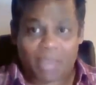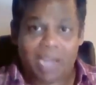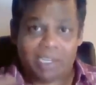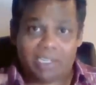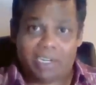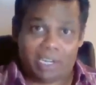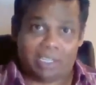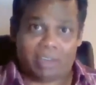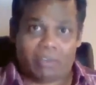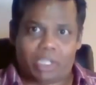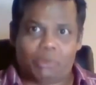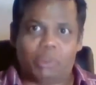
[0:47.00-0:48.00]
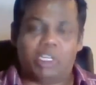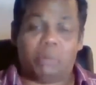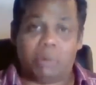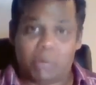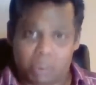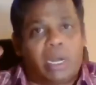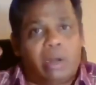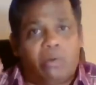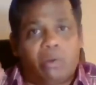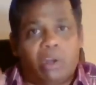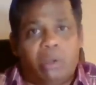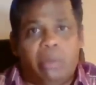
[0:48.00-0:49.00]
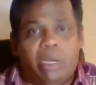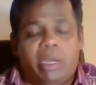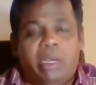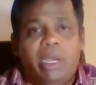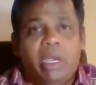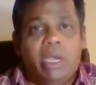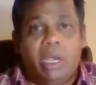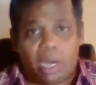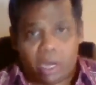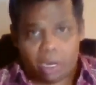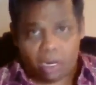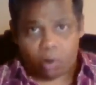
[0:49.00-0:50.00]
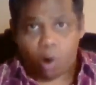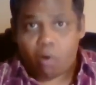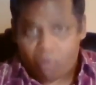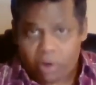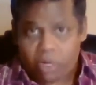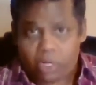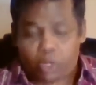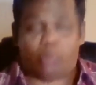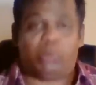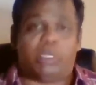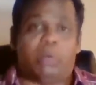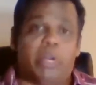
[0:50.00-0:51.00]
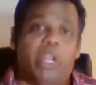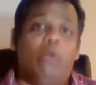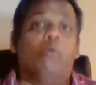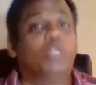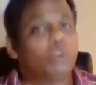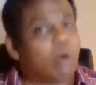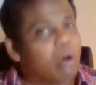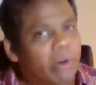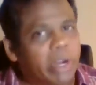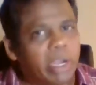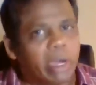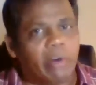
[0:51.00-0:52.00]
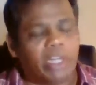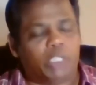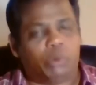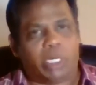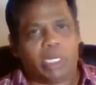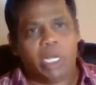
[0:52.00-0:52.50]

I actually like the graduate diploma, can only be uh, offered to somebody who is already a graduate.